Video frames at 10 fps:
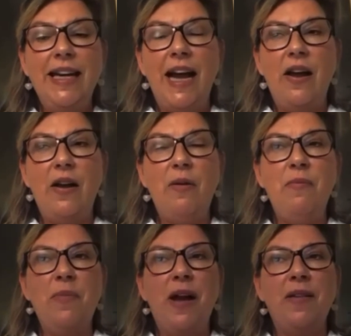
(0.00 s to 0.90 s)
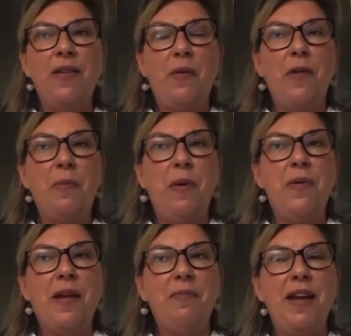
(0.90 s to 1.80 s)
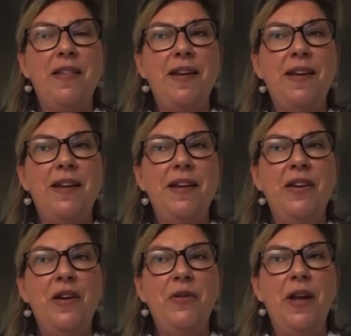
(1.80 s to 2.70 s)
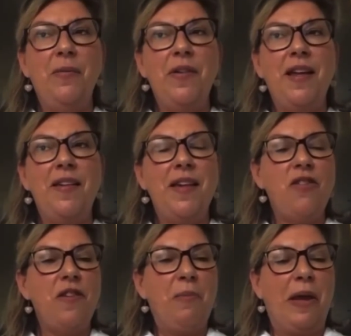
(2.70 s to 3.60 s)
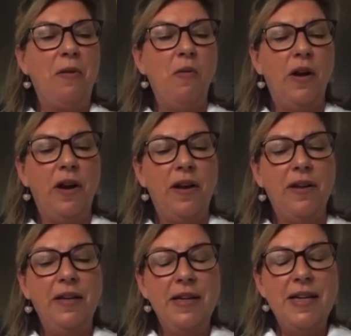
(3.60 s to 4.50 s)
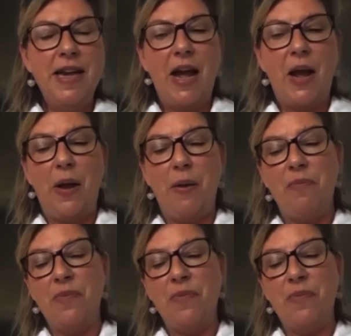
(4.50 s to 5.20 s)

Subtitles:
And so I suppose that made it was easier just picking 1 girl. I